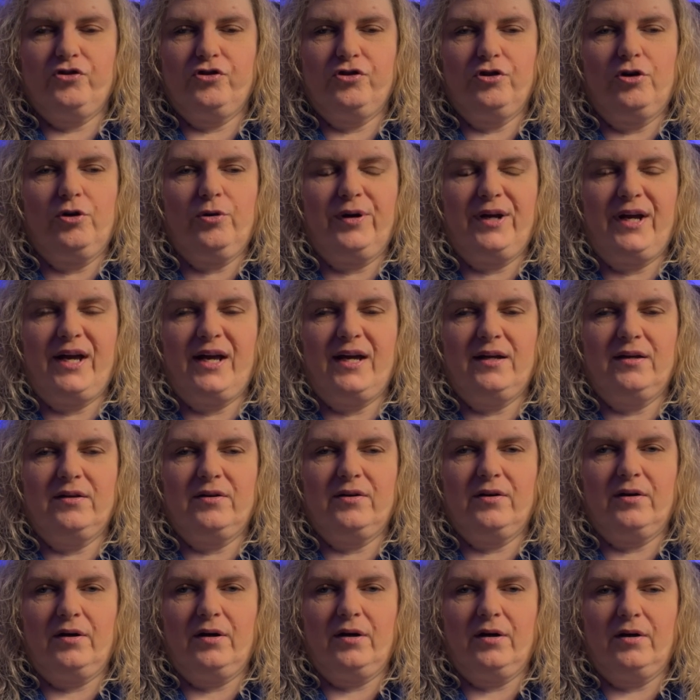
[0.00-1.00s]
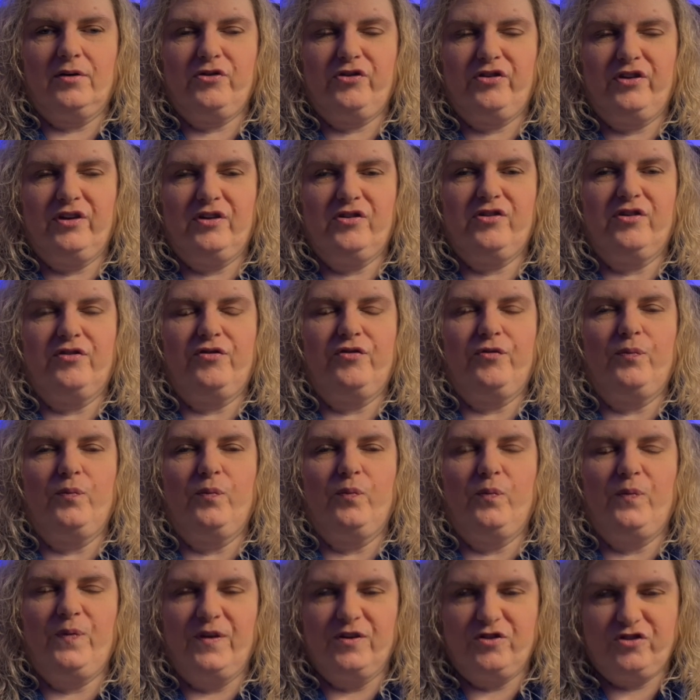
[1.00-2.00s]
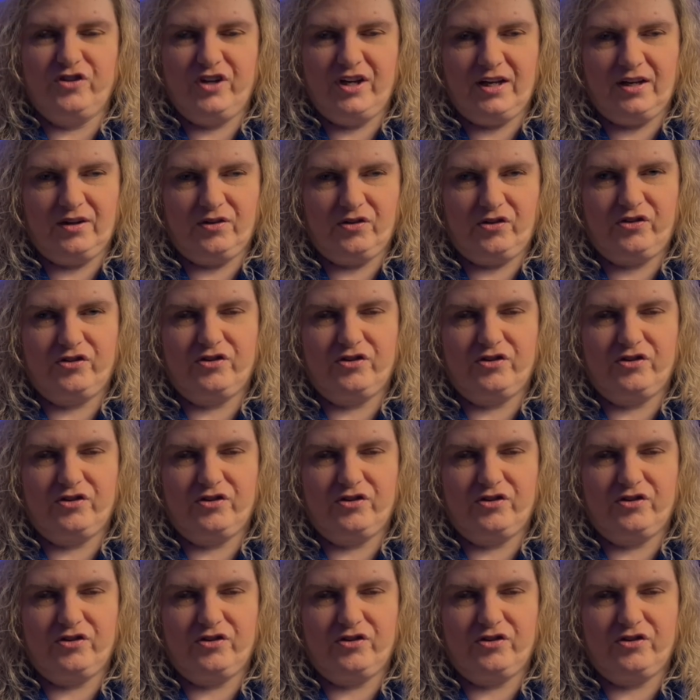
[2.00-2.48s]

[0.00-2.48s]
to create a sense of the tense,